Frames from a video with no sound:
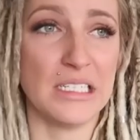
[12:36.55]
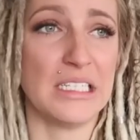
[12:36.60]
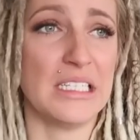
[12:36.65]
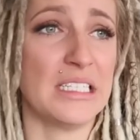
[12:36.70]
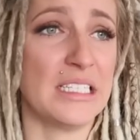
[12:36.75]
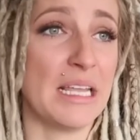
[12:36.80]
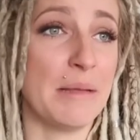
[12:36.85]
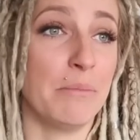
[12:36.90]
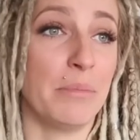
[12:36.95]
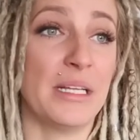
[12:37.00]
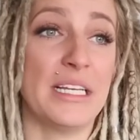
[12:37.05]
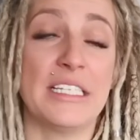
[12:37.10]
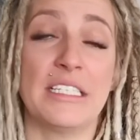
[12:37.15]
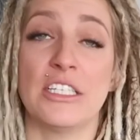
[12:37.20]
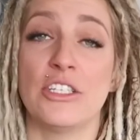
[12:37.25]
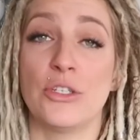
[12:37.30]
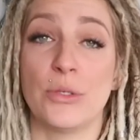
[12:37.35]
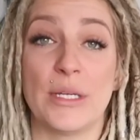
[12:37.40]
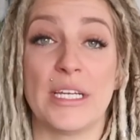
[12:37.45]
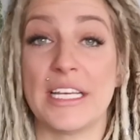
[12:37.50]
to the same place
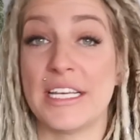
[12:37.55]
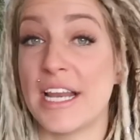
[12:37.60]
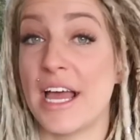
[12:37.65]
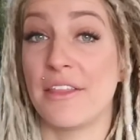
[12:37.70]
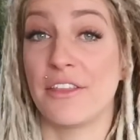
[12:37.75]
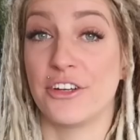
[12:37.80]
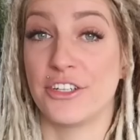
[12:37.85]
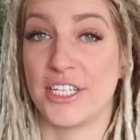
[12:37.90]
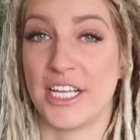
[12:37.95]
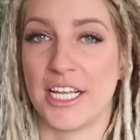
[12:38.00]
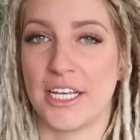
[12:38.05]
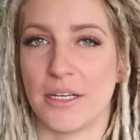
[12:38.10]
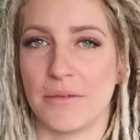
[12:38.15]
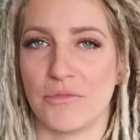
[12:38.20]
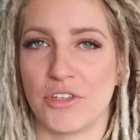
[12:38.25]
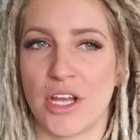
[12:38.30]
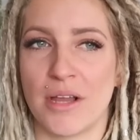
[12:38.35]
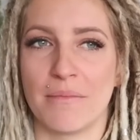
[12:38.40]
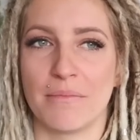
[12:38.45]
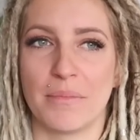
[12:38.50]
and doing another
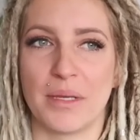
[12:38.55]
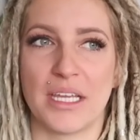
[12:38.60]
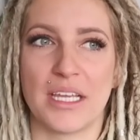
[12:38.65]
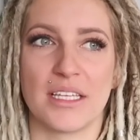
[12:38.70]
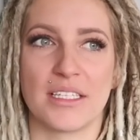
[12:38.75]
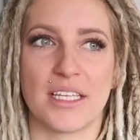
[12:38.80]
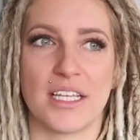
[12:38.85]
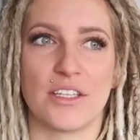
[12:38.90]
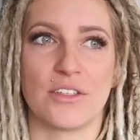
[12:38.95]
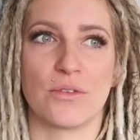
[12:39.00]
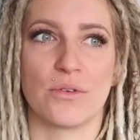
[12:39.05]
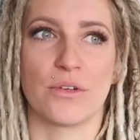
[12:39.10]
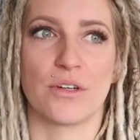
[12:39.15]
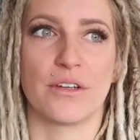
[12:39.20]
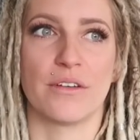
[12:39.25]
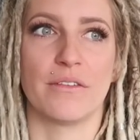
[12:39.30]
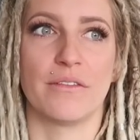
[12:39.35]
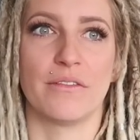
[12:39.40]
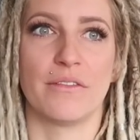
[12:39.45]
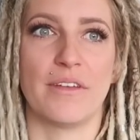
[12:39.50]
tandem jump because I sort
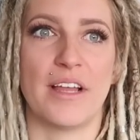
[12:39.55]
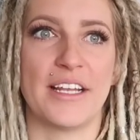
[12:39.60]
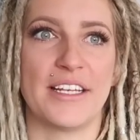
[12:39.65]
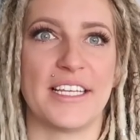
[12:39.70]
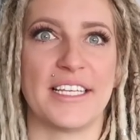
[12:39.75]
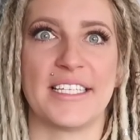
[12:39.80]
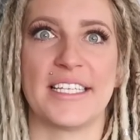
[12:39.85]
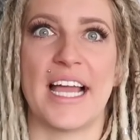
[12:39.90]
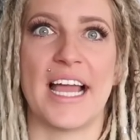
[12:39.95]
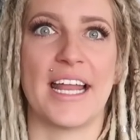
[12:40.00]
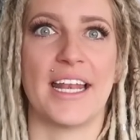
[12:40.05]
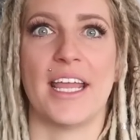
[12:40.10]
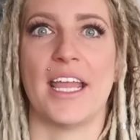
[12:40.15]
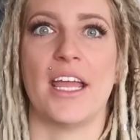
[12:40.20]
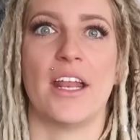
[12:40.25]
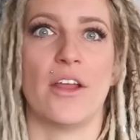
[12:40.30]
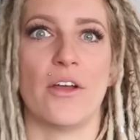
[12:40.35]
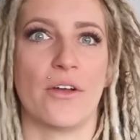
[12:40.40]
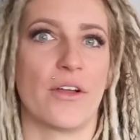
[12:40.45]
of had decided,